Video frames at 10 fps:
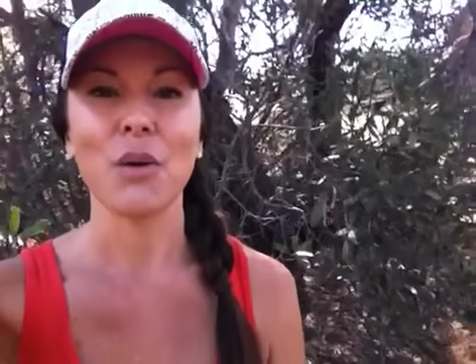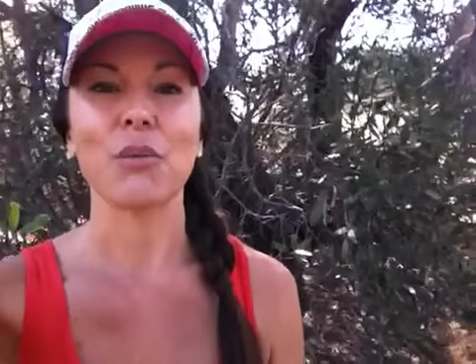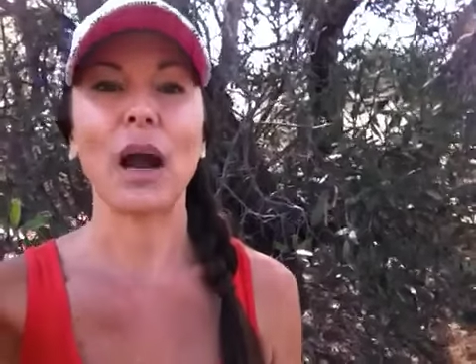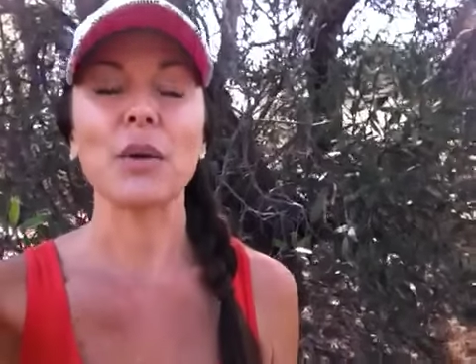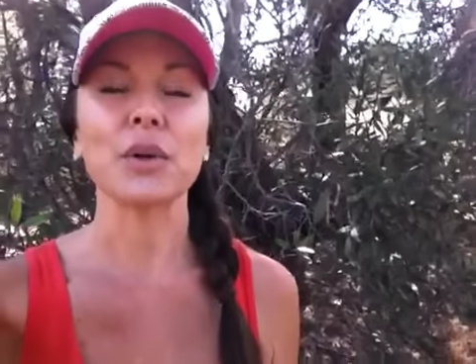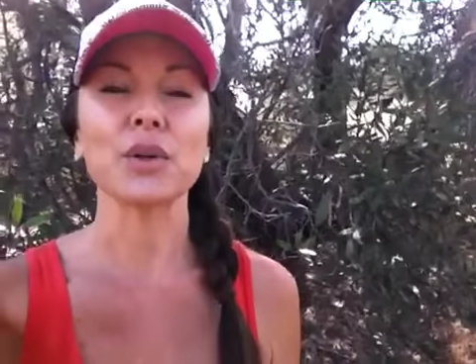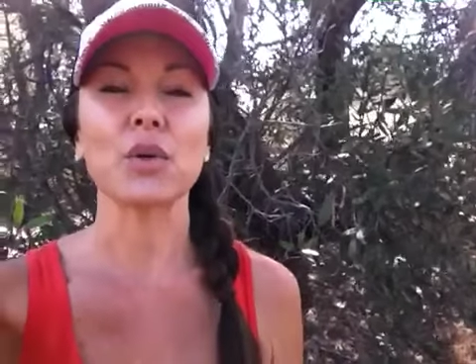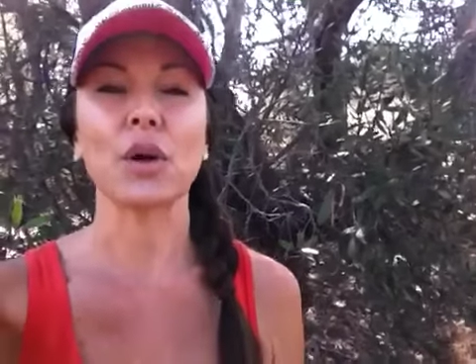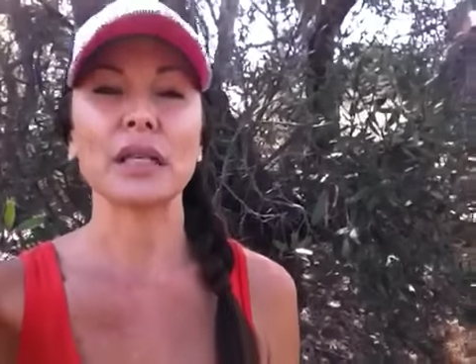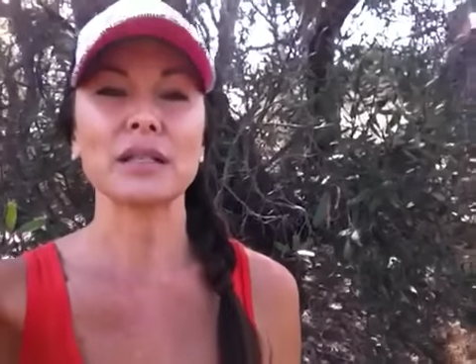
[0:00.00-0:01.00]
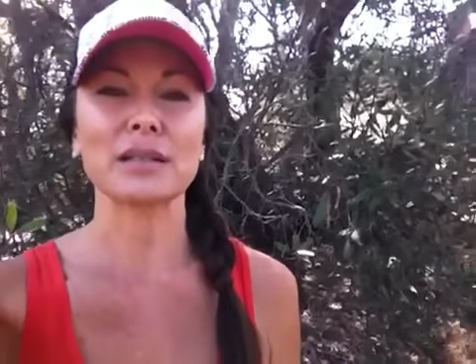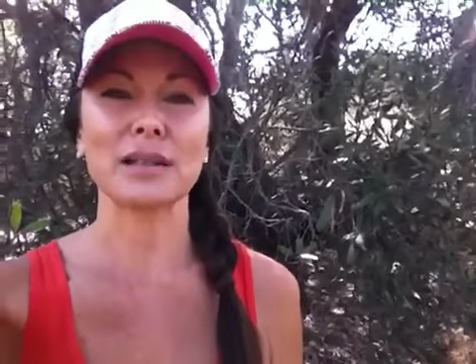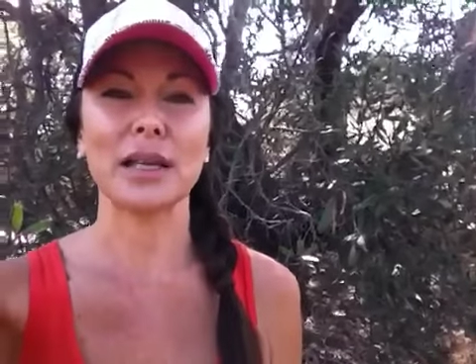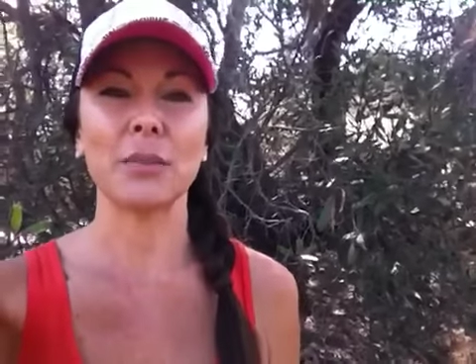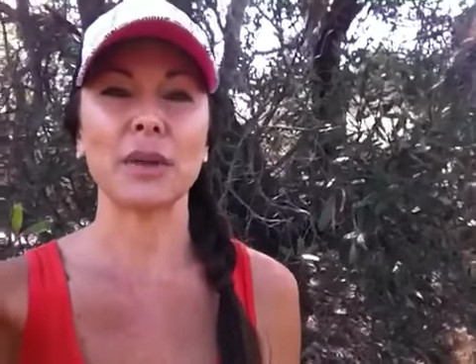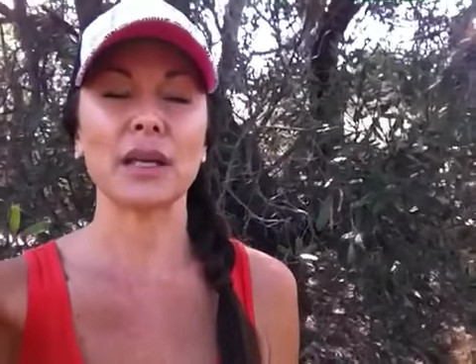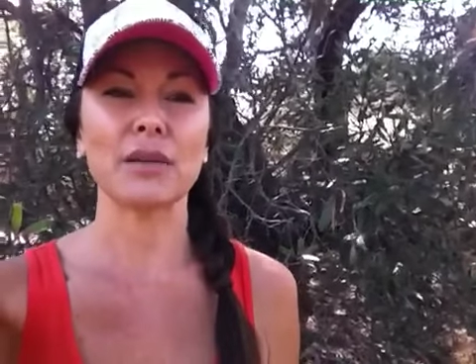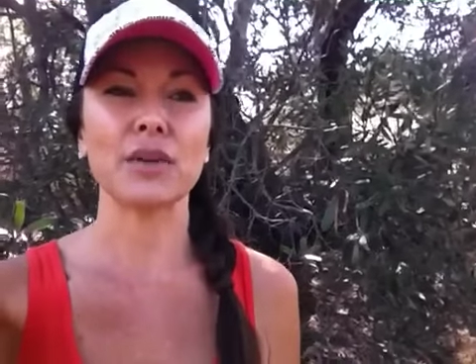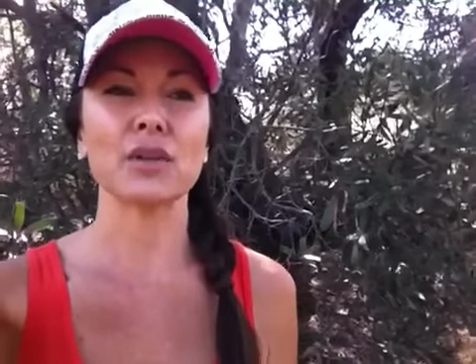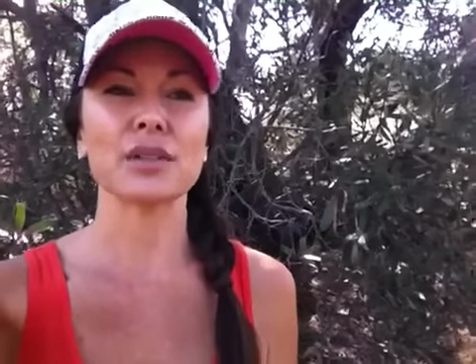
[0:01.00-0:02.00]
right when you're going to sleep,
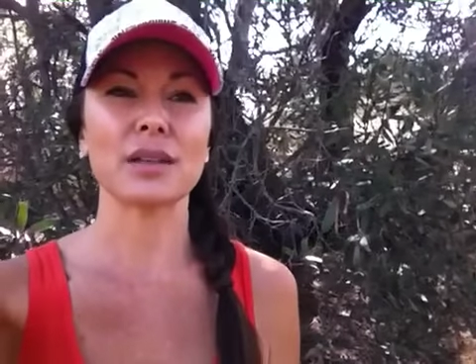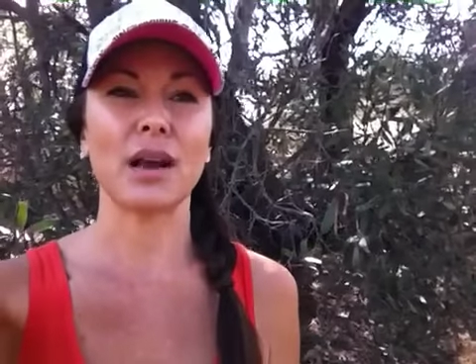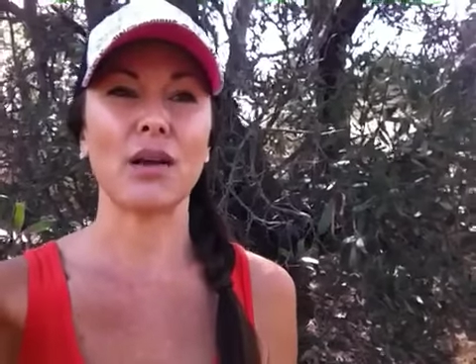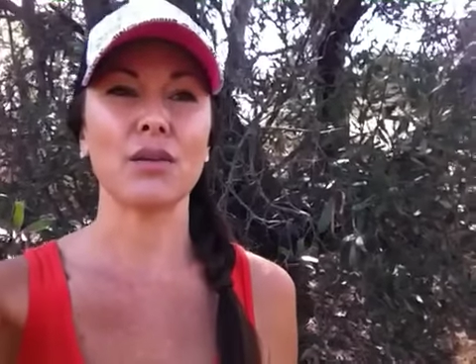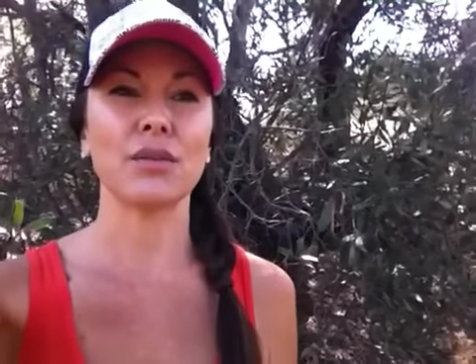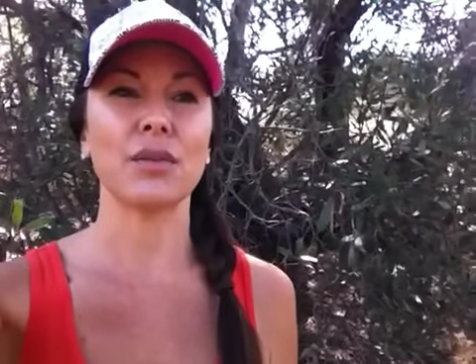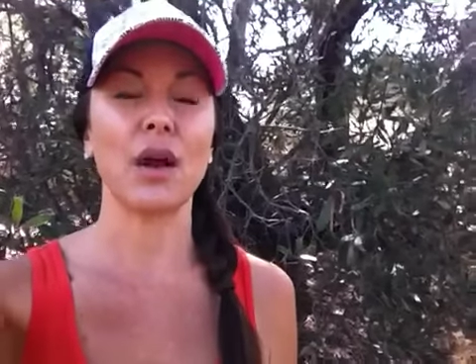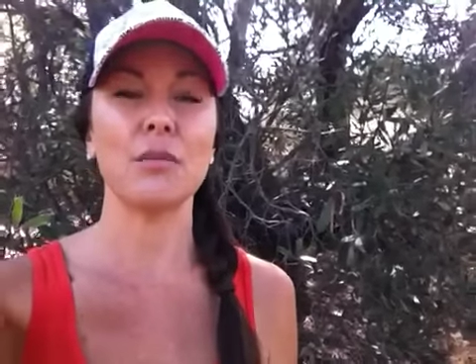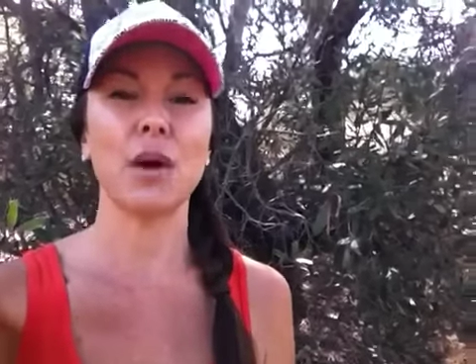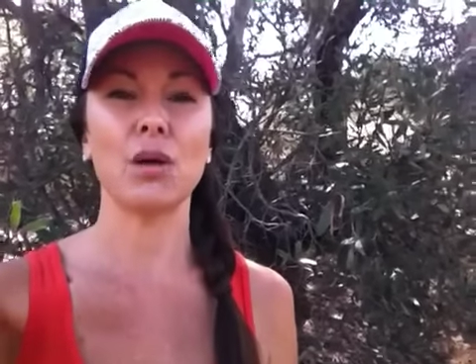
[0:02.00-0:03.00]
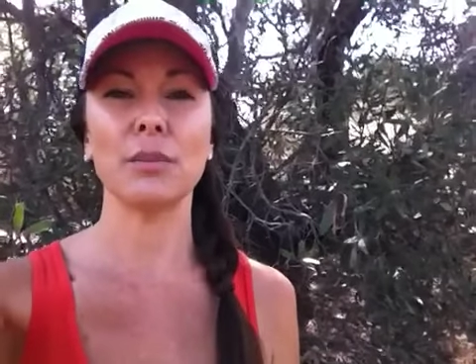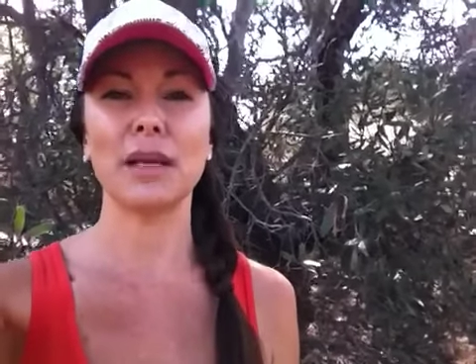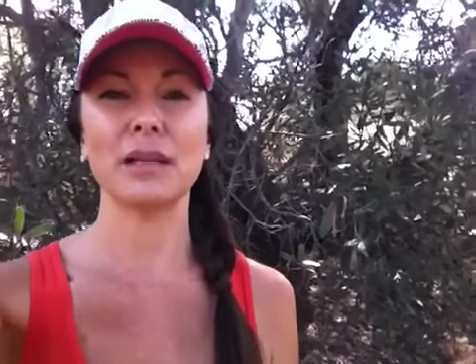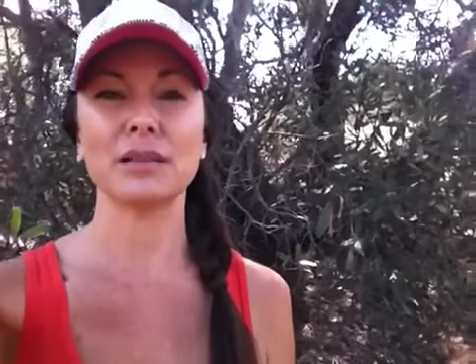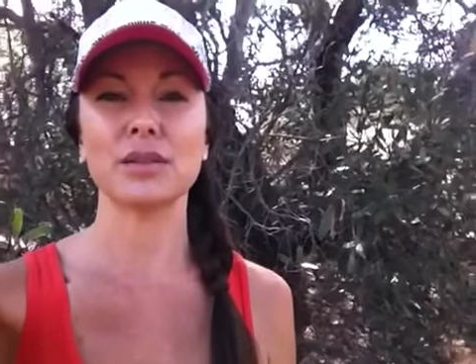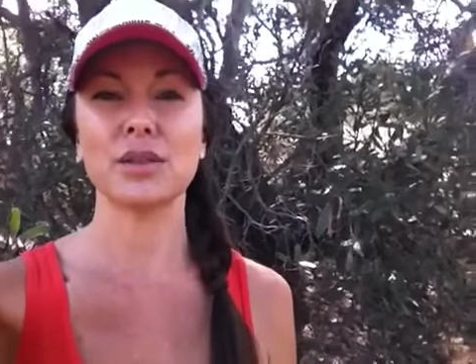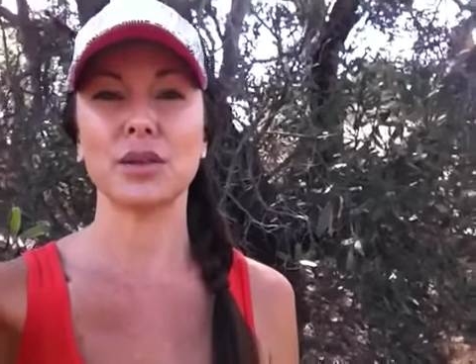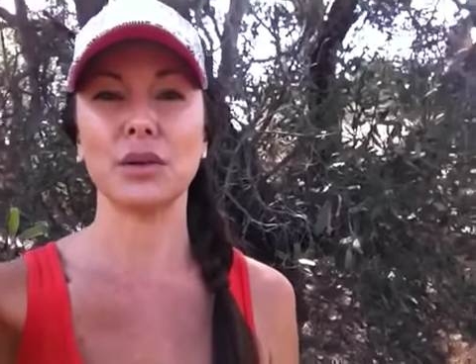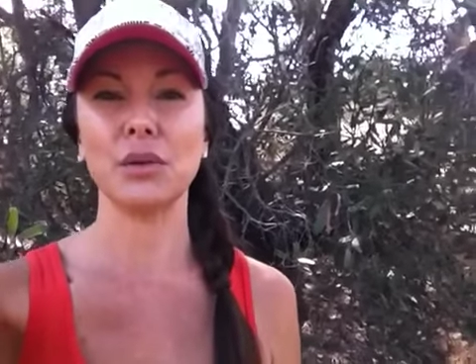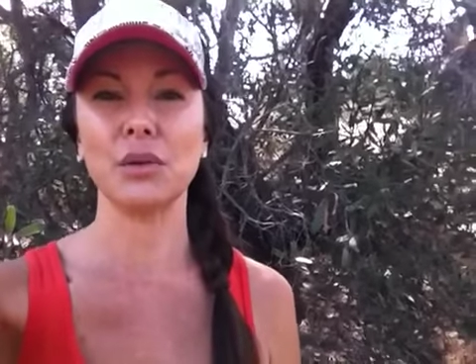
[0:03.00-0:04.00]
give yourself a moment
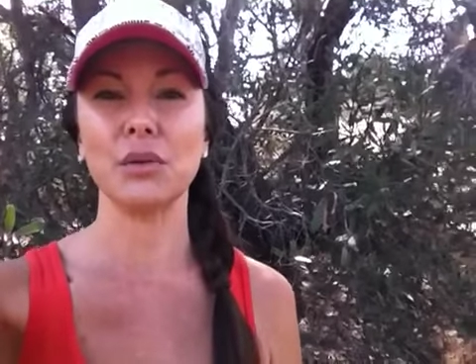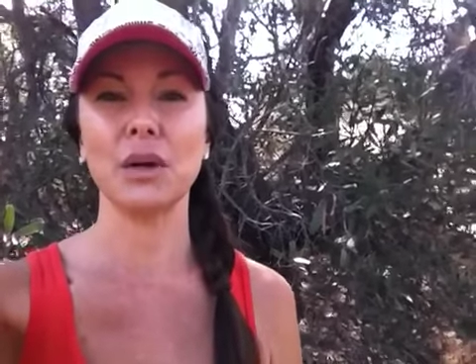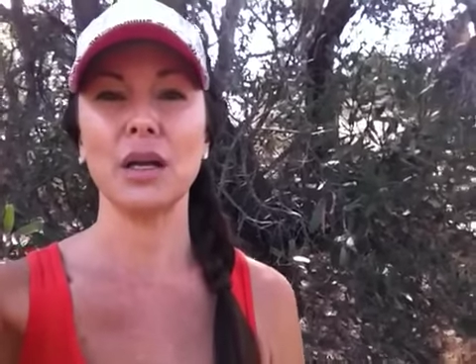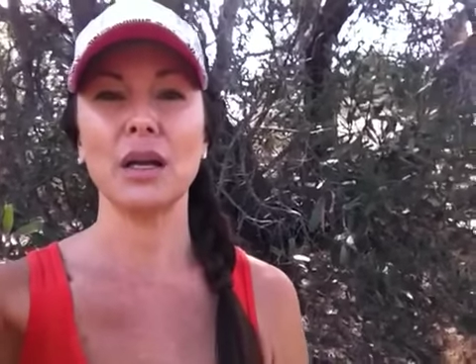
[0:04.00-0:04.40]
to